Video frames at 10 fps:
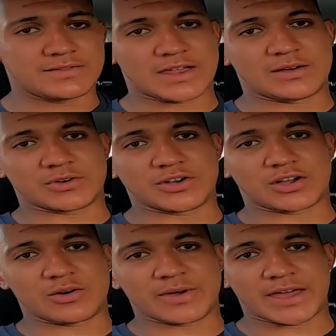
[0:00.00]
then I'm going to
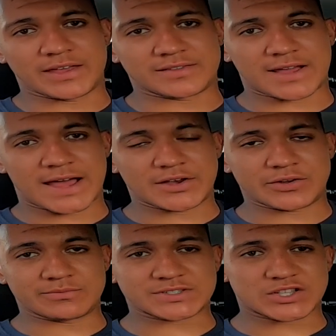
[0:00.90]
go ahead
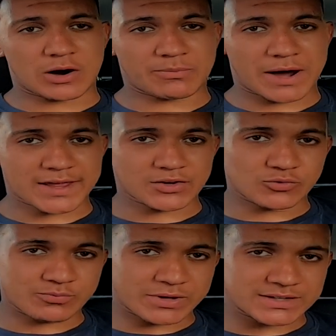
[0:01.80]
and start buying
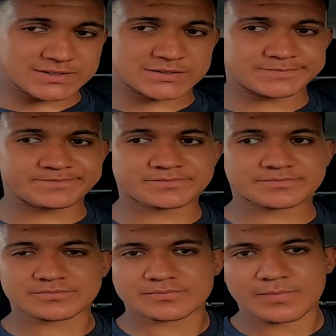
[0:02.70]
new bits.
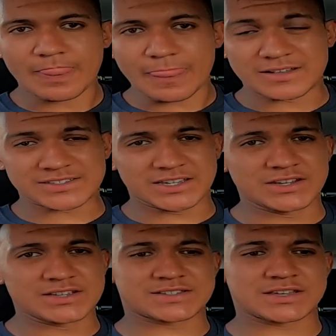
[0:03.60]

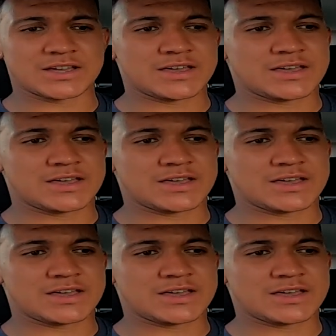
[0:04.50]
Seeing as